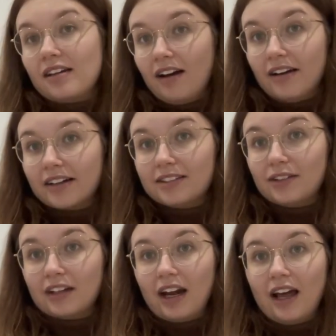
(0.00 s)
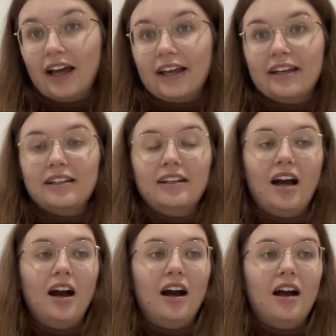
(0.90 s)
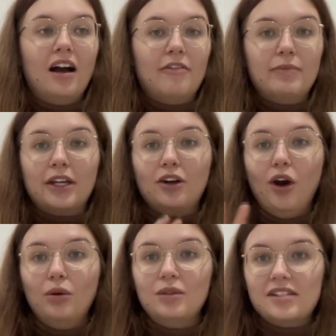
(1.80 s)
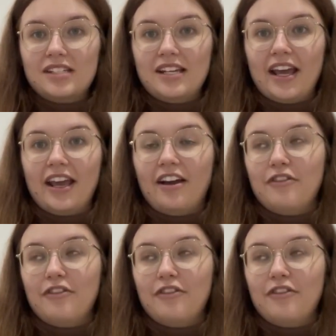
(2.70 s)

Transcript: dark, I'm not gonna lie. I've been cold today.